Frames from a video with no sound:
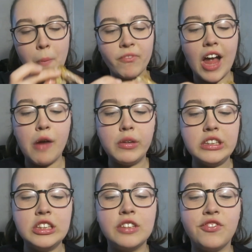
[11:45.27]
Like when
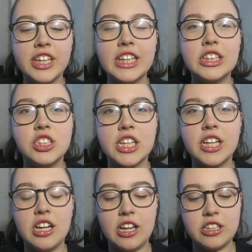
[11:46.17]
you think it's
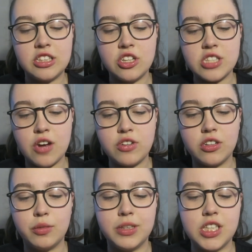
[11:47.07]
chicken and it turns out not
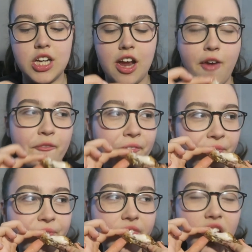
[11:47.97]
to be chicken.
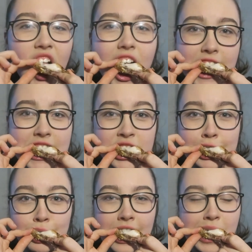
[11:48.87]
That's
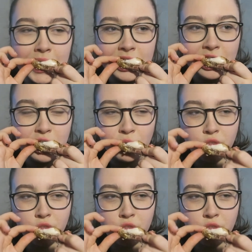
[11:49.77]
just what happens.